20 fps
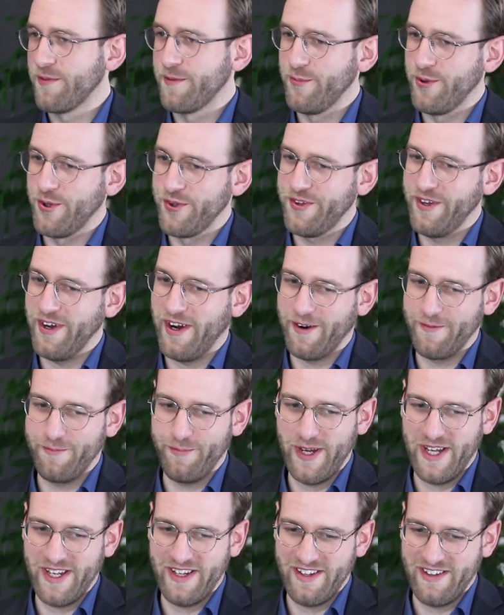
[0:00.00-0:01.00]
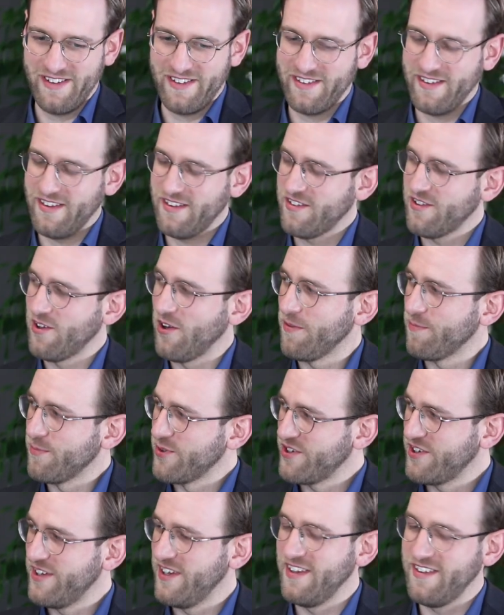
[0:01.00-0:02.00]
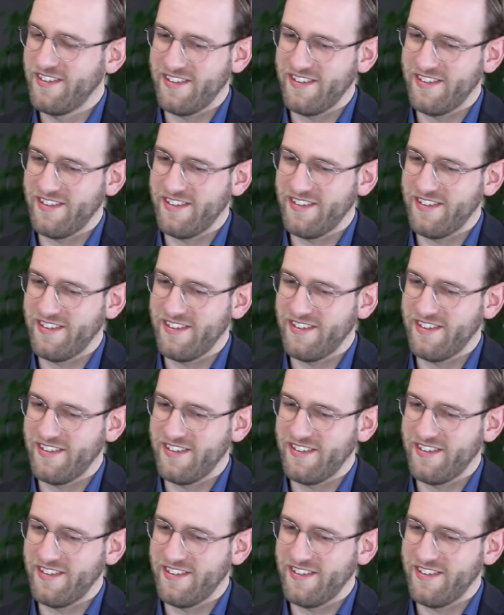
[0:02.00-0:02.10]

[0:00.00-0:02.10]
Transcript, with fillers: the multi-armed bandit slot machine